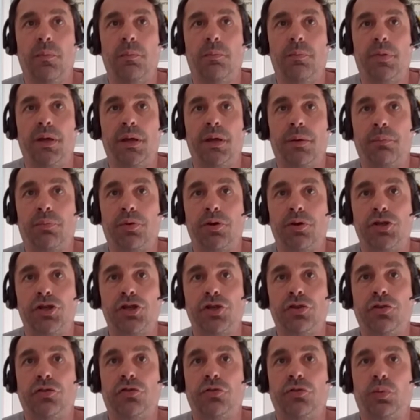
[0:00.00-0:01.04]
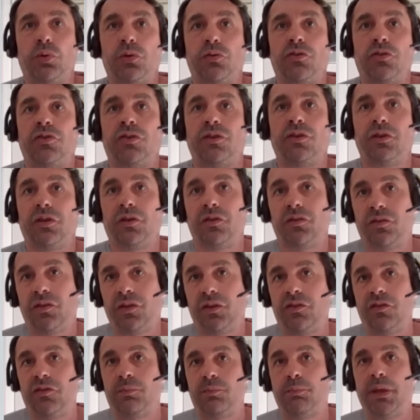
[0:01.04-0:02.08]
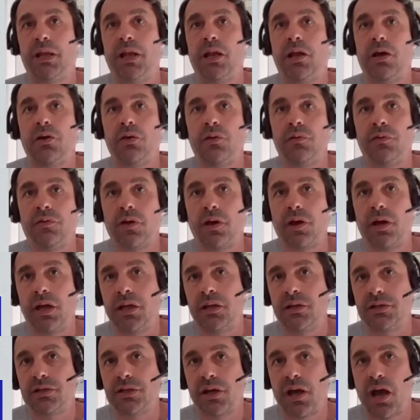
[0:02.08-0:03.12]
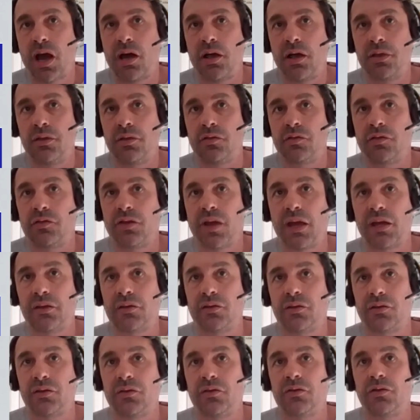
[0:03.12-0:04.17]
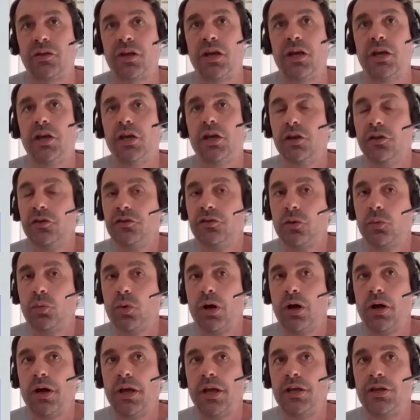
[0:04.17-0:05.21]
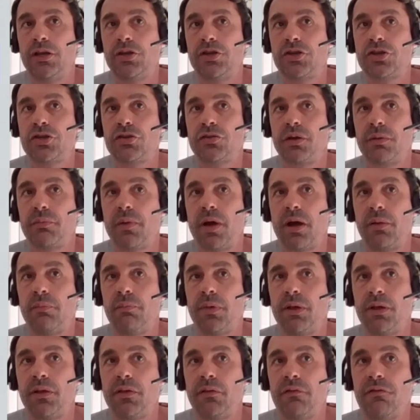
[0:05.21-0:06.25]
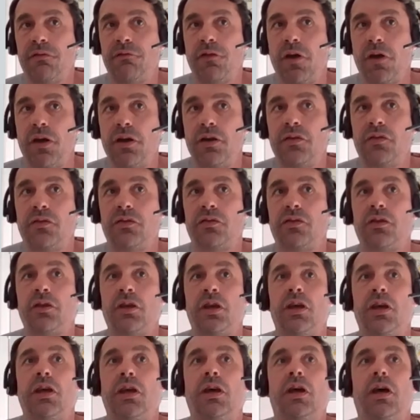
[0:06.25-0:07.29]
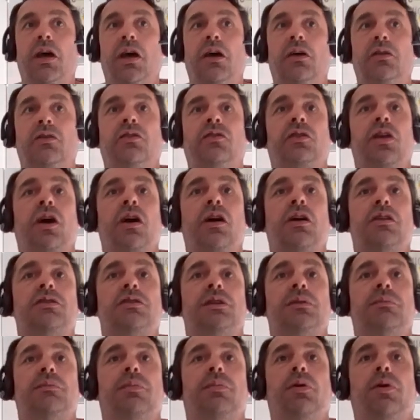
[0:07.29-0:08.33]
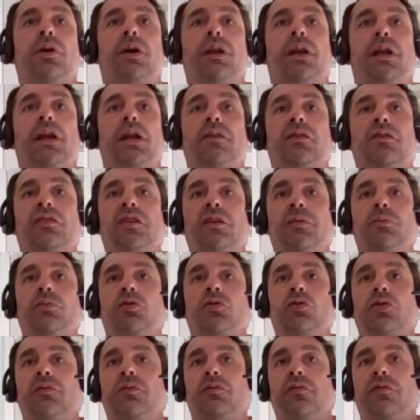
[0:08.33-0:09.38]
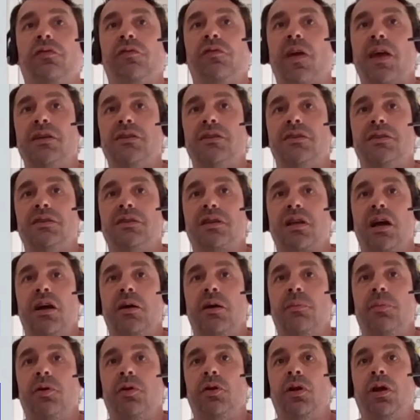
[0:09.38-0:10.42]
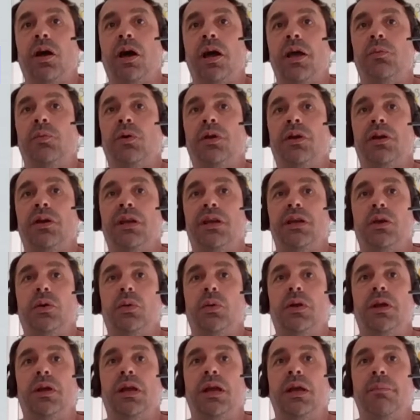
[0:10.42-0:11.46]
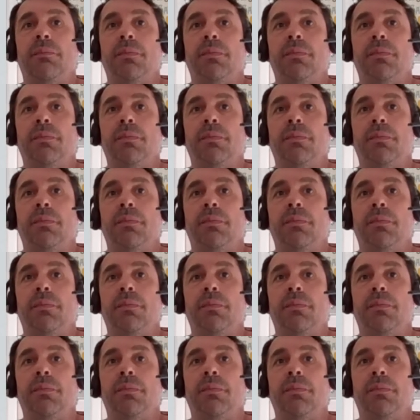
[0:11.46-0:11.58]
being produced, we'll see spillover into other sectors. So while industry might be the first starting point, as subsequent phases come online, we'd equally